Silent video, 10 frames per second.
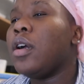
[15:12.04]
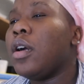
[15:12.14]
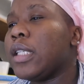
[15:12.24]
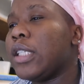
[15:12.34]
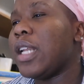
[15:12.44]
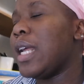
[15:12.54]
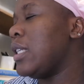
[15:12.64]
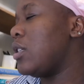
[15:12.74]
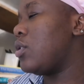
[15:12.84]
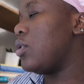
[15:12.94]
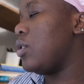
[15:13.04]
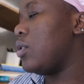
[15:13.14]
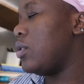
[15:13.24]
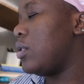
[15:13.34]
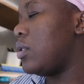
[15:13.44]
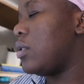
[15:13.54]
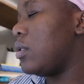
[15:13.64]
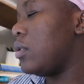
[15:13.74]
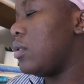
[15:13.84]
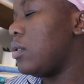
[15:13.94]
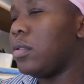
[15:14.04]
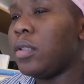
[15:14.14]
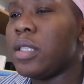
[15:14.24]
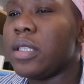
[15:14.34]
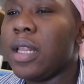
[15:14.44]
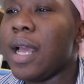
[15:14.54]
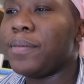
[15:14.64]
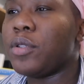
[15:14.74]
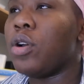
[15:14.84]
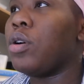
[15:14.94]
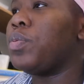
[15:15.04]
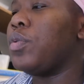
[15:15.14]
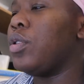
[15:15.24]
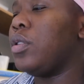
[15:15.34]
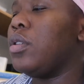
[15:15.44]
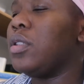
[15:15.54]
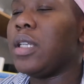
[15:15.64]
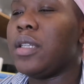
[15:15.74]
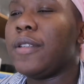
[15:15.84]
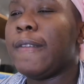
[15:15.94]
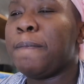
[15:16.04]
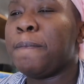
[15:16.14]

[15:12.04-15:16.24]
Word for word: okay jordan needs to use this laptop or okay because